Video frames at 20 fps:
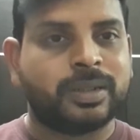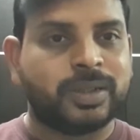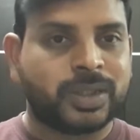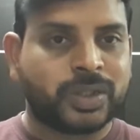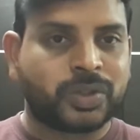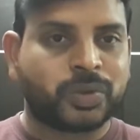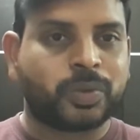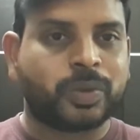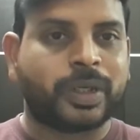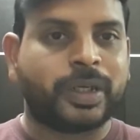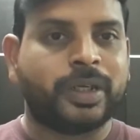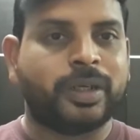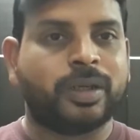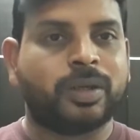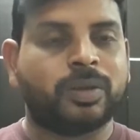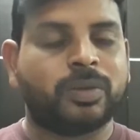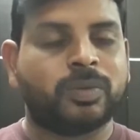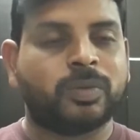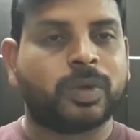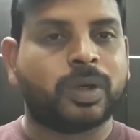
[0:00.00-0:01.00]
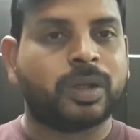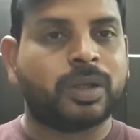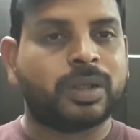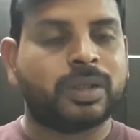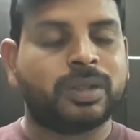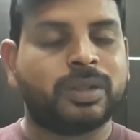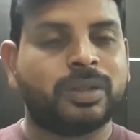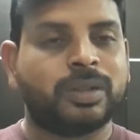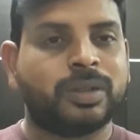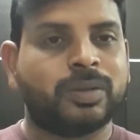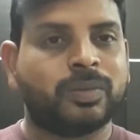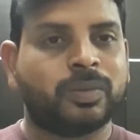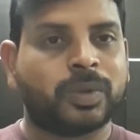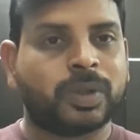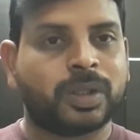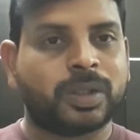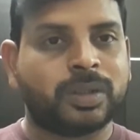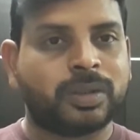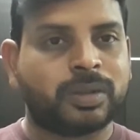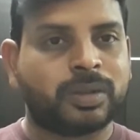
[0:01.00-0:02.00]
Just write down what
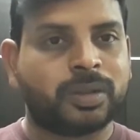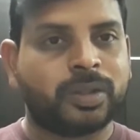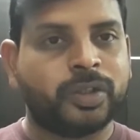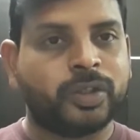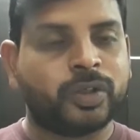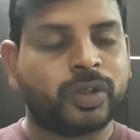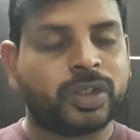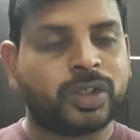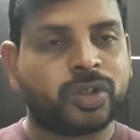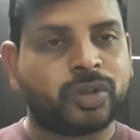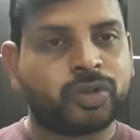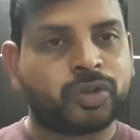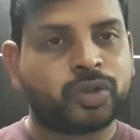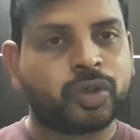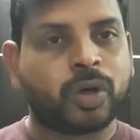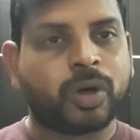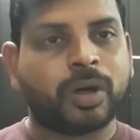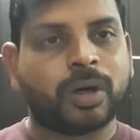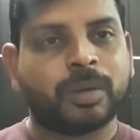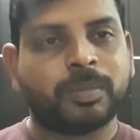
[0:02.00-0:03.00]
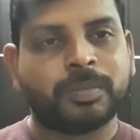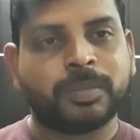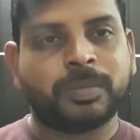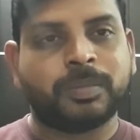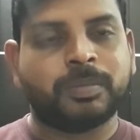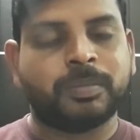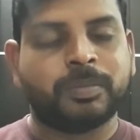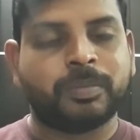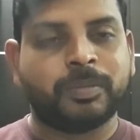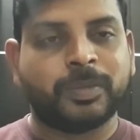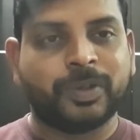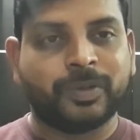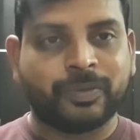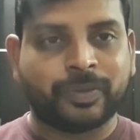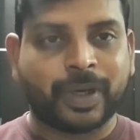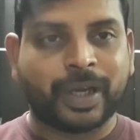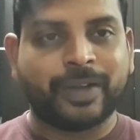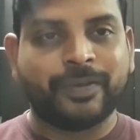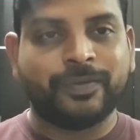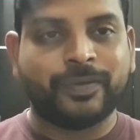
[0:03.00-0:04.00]
are your top
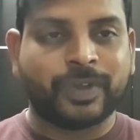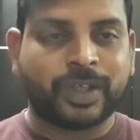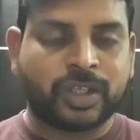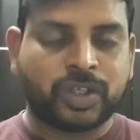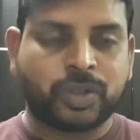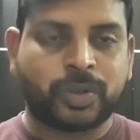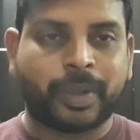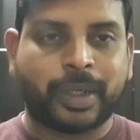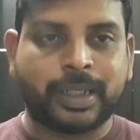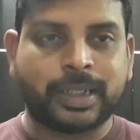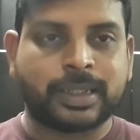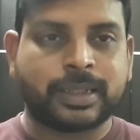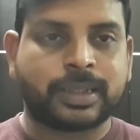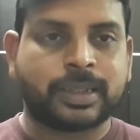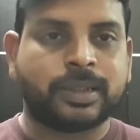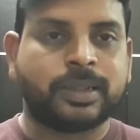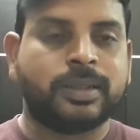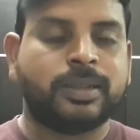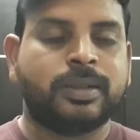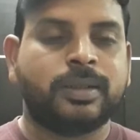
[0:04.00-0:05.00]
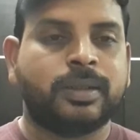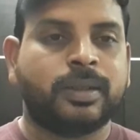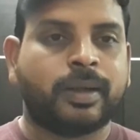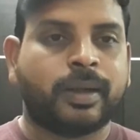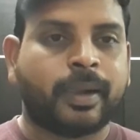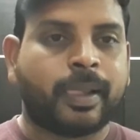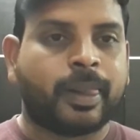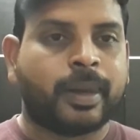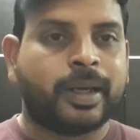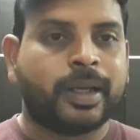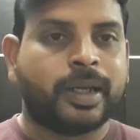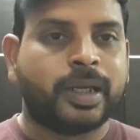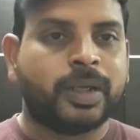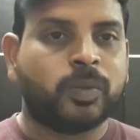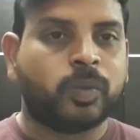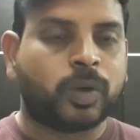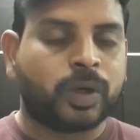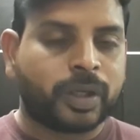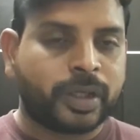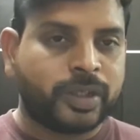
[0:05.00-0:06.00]
5 strengths, and
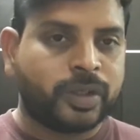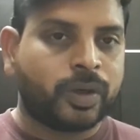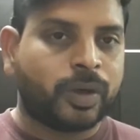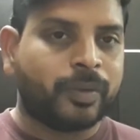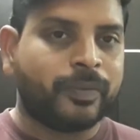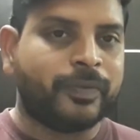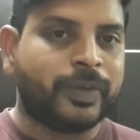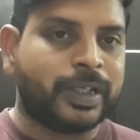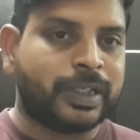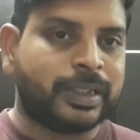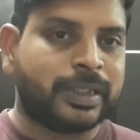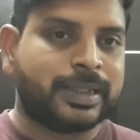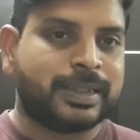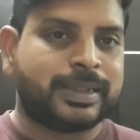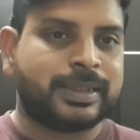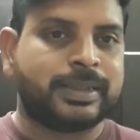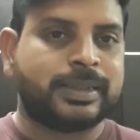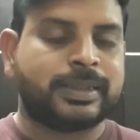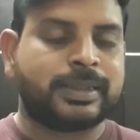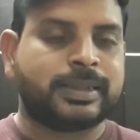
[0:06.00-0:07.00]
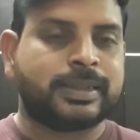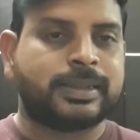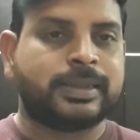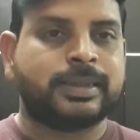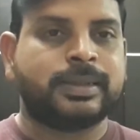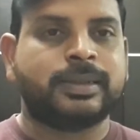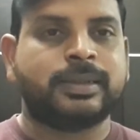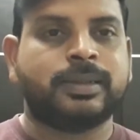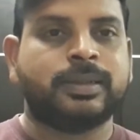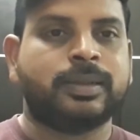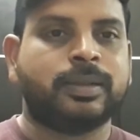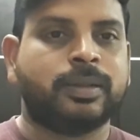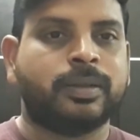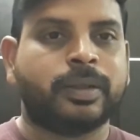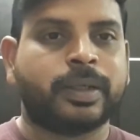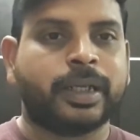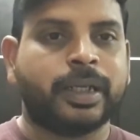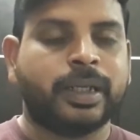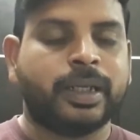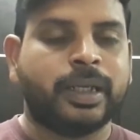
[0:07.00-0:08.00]
what are your weaknesses.
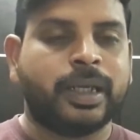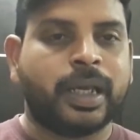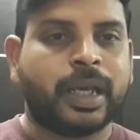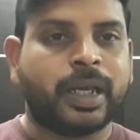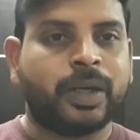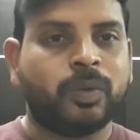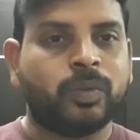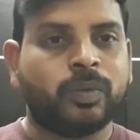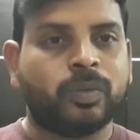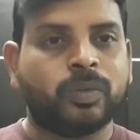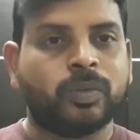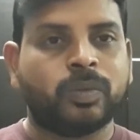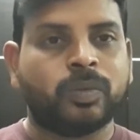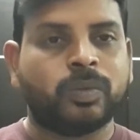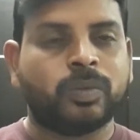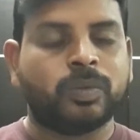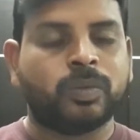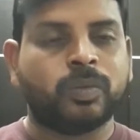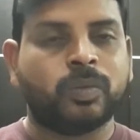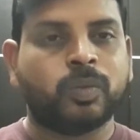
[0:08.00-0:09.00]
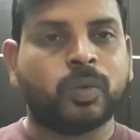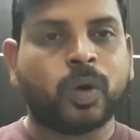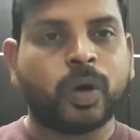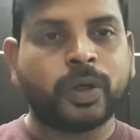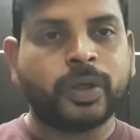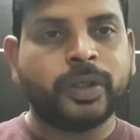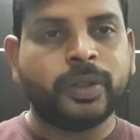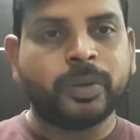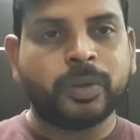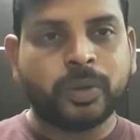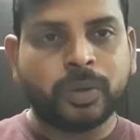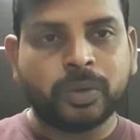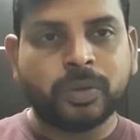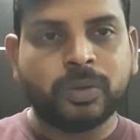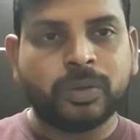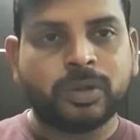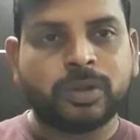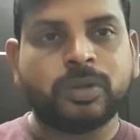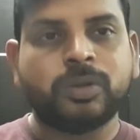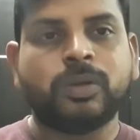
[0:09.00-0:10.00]
Okay, and what do you
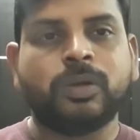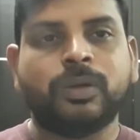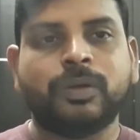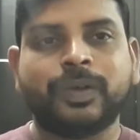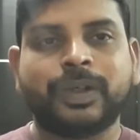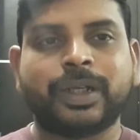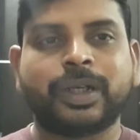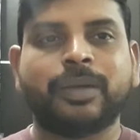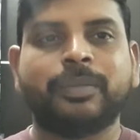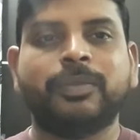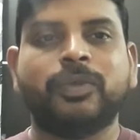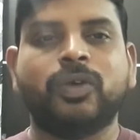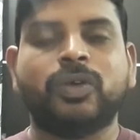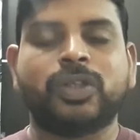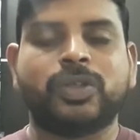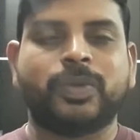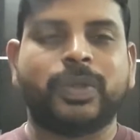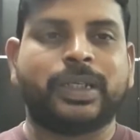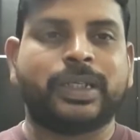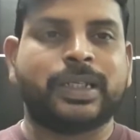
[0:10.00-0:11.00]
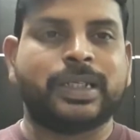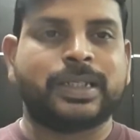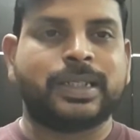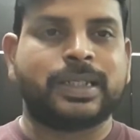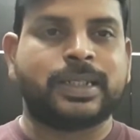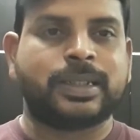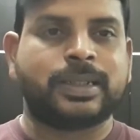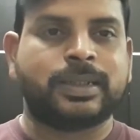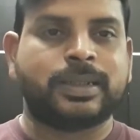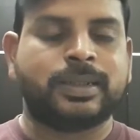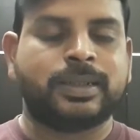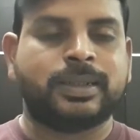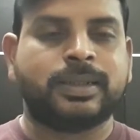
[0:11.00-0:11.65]
do to overcome those weaknesses?